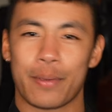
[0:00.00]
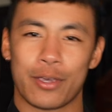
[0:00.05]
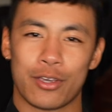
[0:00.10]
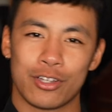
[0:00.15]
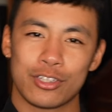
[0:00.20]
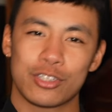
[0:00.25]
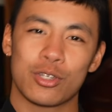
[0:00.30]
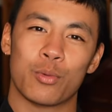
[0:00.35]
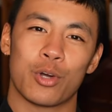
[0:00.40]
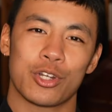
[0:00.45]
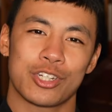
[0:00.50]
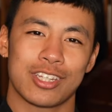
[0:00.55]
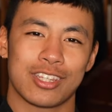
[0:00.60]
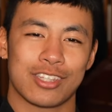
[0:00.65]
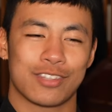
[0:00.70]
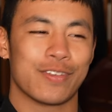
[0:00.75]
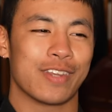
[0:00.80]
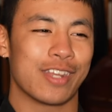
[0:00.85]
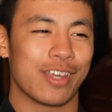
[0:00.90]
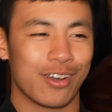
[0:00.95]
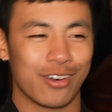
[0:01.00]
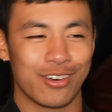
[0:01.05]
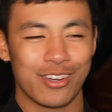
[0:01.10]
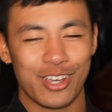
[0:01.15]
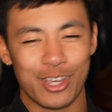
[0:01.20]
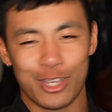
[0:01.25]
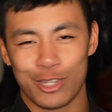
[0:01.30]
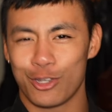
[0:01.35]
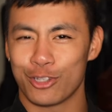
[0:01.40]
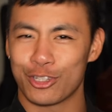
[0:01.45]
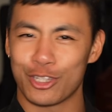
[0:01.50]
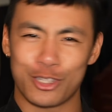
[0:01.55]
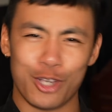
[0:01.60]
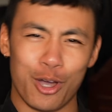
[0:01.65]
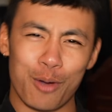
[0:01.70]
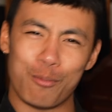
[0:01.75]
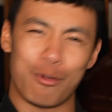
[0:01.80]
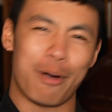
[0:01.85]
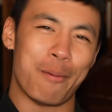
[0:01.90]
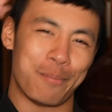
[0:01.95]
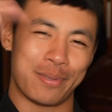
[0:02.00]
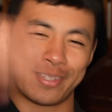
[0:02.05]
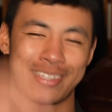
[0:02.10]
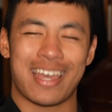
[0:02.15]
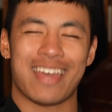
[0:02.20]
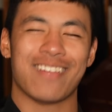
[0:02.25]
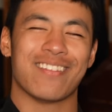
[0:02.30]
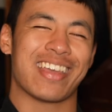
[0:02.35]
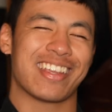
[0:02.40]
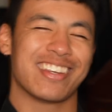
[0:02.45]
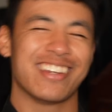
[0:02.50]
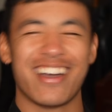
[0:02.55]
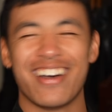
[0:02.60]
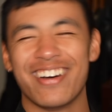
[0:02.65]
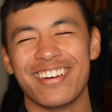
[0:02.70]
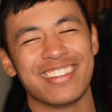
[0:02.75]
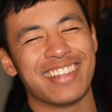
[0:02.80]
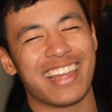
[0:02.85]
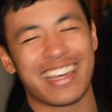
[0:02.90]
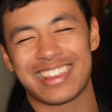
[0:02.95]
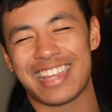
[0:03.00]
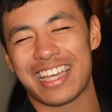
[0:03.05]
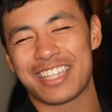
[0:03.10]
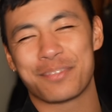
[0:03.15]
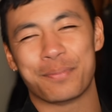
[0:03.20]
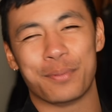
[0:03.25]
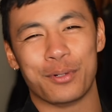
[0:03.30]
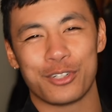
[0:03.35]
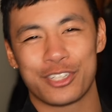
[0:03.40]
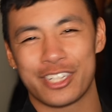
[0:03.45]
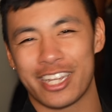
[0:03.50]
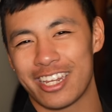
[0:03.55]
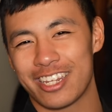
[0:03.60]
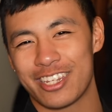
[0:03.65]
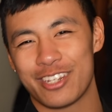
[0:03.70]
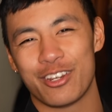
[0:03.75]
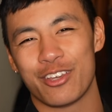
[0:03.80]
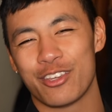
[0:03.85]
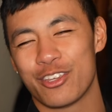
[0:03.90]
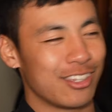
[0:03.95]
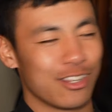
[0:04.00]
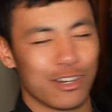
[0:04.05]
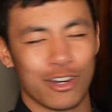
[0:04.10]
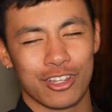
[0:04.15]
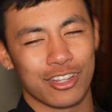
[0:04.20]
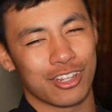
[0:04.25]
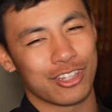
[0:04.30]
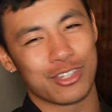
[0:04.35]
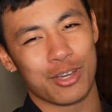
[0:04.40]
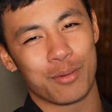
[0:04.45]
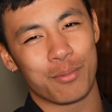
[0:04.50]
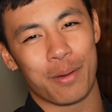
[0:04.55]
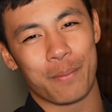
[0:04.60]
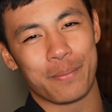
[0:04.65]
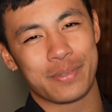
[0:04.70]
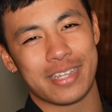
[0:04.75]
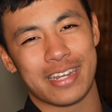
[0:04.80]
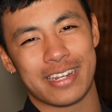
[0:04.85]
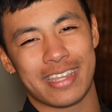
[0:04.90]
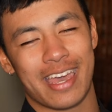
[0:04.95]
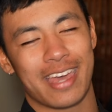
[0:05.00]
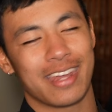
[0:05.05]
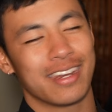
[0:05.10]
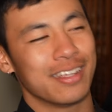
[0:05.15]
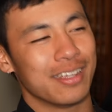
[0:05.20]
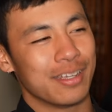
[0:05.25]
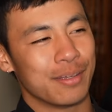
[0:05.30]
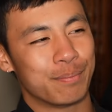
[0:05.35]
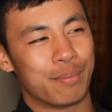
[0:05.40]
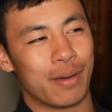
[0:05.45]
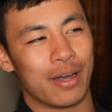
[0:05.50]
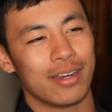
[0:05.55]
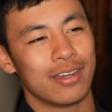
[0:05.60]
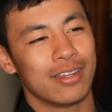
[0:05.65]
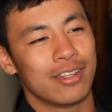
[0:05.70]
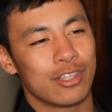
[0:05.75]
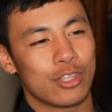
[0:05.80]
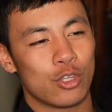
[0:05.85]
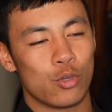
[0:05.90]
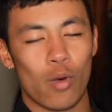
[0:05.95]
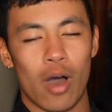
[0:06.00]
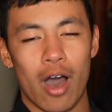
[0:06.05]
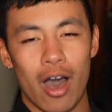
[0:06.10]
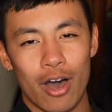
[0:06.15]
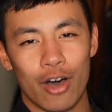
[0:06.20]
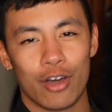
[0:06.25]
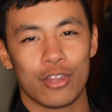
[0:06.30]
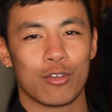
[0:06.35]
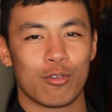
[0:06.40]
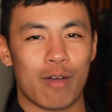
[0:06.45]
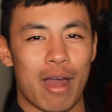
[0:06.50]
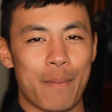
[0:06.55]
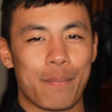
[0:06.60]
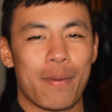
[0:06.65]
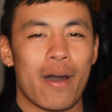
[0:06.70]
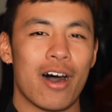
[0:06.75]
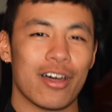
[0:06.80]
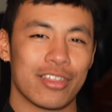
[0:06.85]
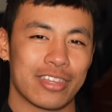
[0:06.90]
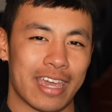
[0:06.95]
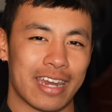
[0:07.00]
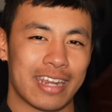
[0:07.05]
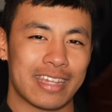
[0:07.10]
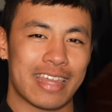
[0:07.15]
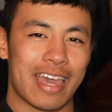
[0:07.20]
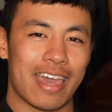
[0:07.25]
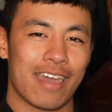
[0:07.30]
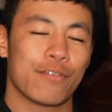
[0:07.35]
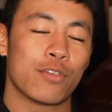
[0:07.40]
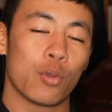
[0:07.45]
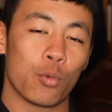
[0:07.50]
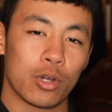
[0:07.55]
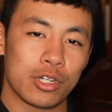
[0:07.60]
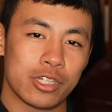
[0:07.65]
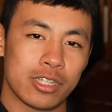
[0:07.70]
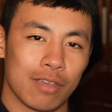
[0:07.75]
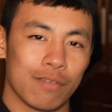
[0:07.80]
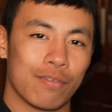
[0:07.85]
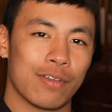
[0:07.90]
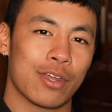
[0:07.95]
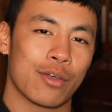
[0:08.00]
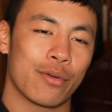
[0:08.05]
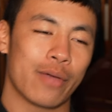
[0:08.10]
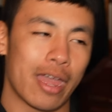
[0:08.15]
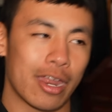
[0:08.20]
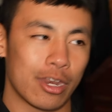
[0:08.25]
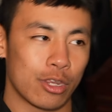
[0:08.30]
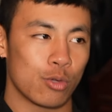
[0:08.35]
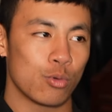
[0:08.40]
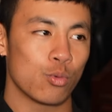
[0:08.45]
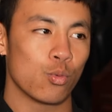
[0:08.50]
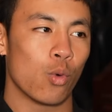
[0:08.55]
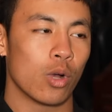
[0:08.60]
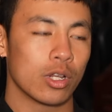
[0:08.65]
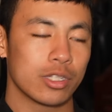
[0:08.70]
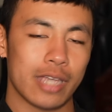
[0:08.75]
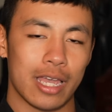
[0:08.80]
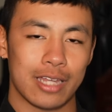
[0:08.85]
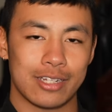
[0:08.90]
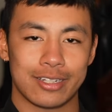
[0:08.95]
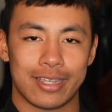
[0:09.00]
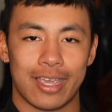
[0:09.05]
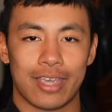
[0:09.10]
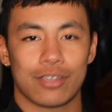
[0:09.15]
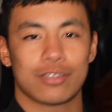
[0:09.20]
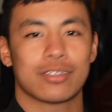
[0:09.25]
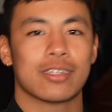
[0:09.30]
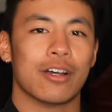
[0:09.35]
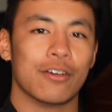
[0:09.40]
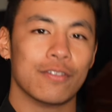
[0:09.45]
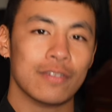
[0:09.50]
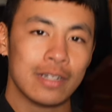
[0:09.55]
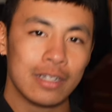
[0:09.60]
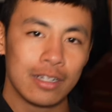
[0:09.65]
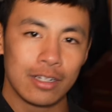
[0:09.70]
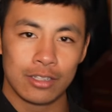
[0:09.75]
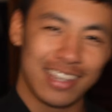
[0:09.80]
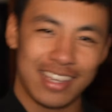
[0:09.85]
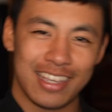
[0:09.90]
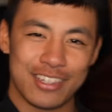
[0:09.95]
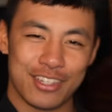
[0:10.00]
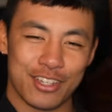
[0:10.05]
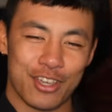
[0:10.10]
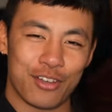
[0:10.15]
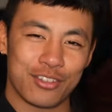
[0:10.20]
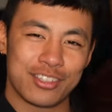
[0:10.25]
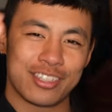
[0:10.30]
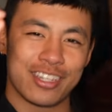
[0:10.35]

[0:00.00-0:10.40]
because you're watching this video, you're the top 1%. Like, no, like that's bullshit. You know, you're not the top 1% yet. But you are on the right path getting there if you're watching a video and you want to educate yourself. Here's a gold